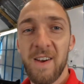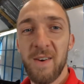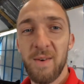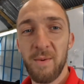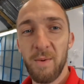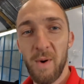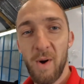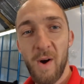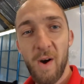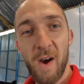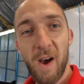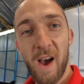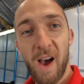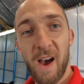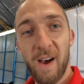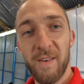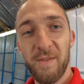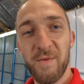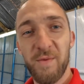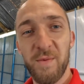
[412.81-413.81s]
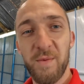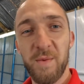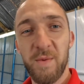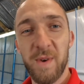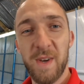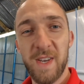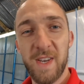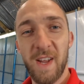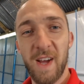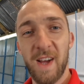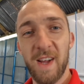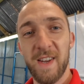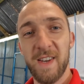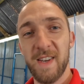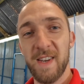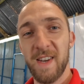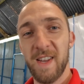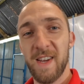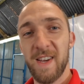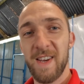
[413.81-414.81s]
What have we
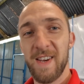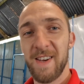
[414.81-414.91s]
done?